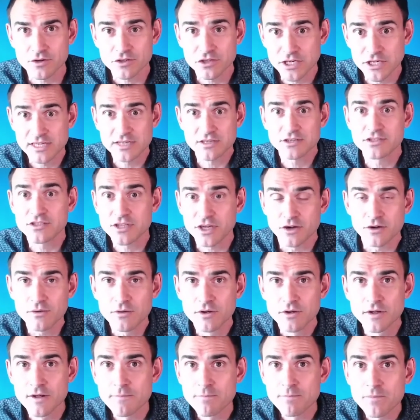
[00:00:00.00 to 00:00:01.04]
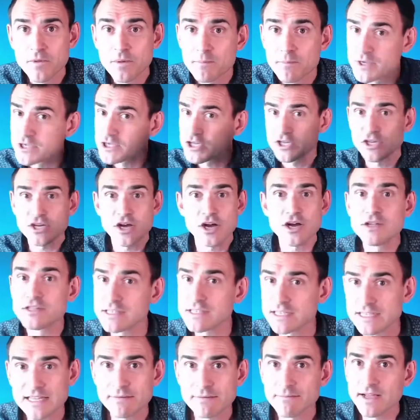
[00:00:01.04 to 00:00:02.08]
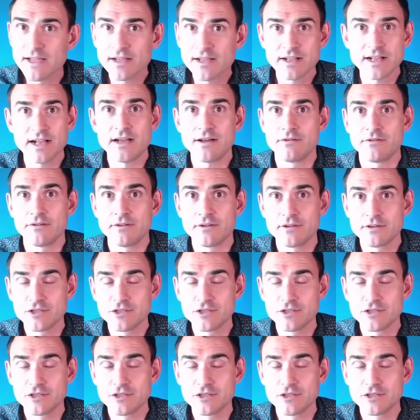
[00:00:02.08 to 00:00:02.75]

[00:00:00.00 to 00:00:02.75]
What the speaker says: she can do, but she can't delete my account.